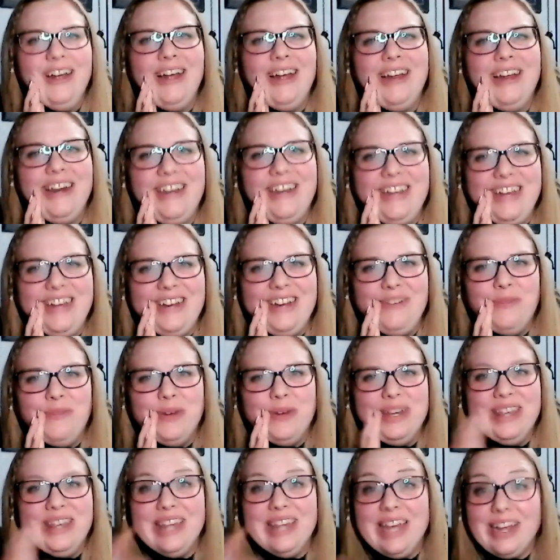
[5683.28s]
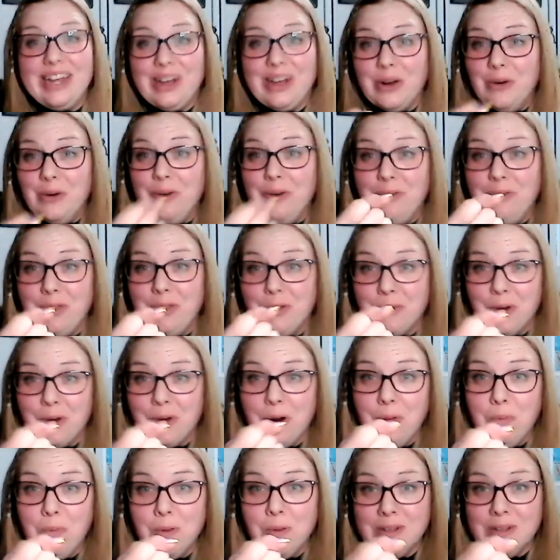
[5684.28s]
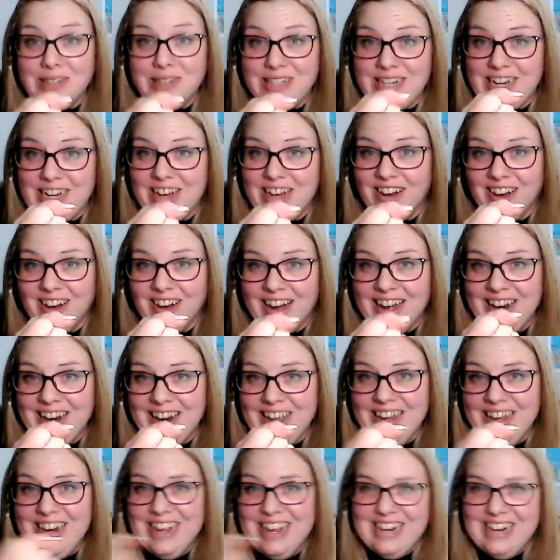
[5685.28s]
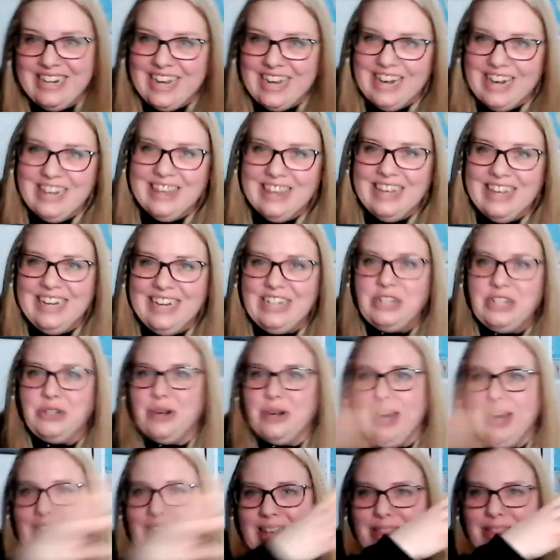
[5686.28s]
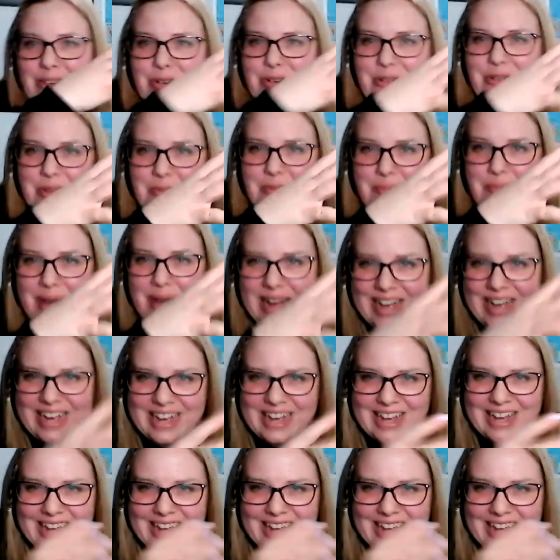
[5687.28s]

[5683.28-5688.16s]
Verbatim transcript: and he wouldn't let go of the rope once he caught it and getting like dragged through the mud.